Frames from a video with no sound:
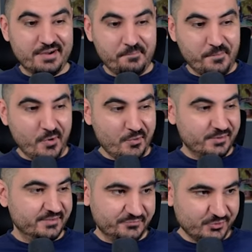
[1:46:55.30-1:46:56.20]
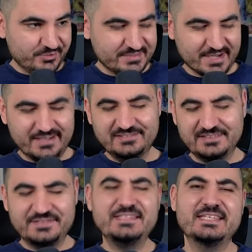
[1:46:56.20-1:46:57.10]
opponent for the round
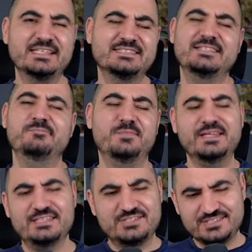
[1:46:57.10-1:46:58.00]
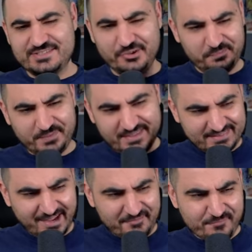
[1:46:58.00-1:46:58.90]
of sixteen. Please just don't be a
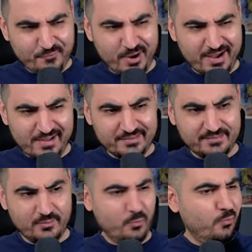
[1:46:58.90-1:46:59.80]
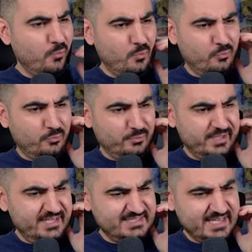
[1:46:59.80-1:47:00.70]
tough one. Ooh,
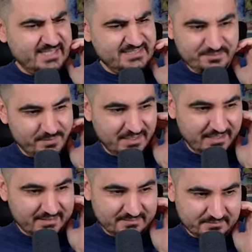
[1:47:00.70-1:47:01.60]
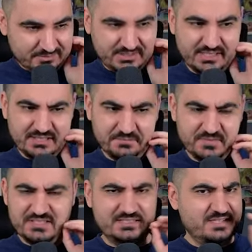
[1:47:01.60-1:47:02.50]
it is A C Milan. Okay,
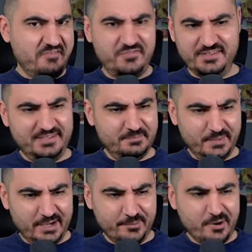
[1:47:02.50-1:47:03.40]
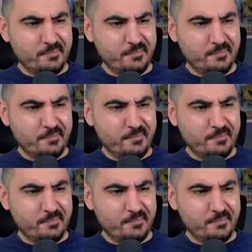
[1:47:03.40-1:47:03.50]
this is definitely a bit of an